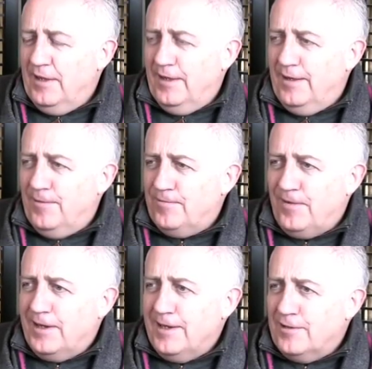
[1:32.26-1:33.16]
uh,
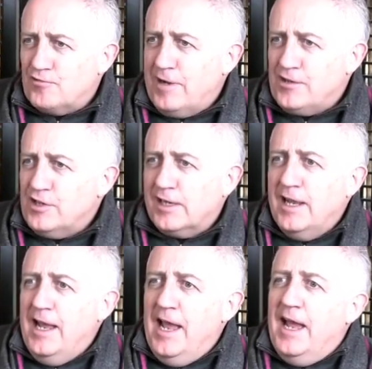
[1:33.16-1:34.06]
funny and tragic.
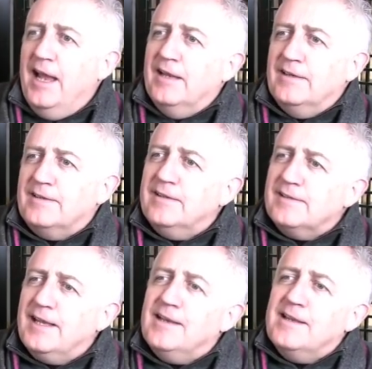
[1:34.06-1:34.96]
And
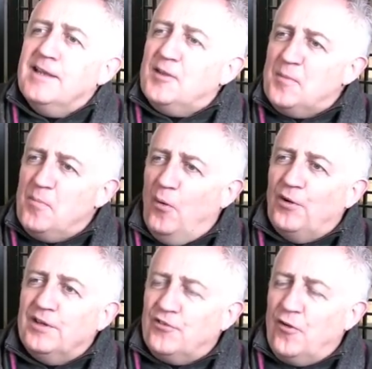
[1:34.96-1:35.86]
Sandy Keith
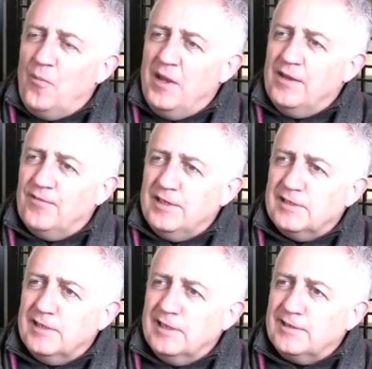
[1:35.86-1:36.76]
embodied so many of
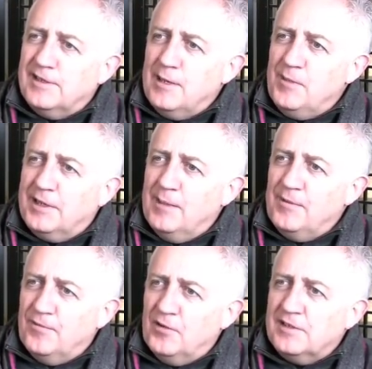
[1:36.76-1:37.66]
these things that he became
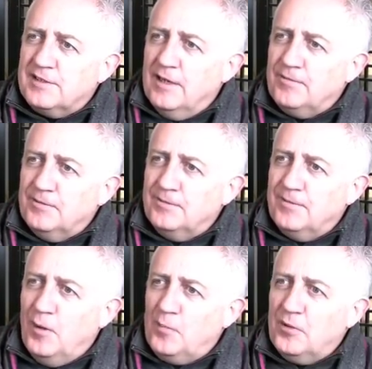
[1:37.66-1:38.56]
the very stuff of
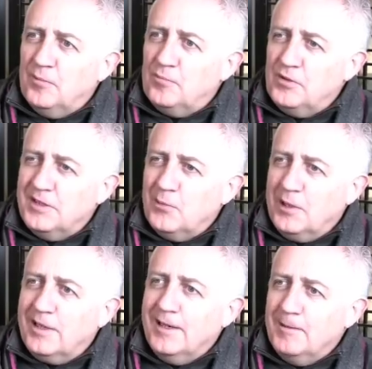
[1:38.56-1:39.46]
opera pretty
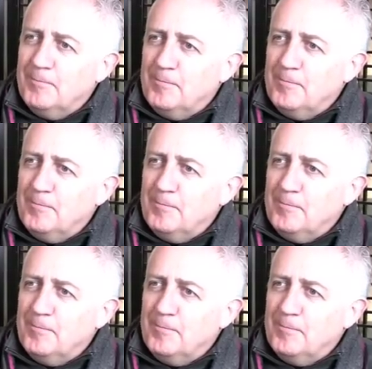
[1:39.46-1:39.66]
quickly.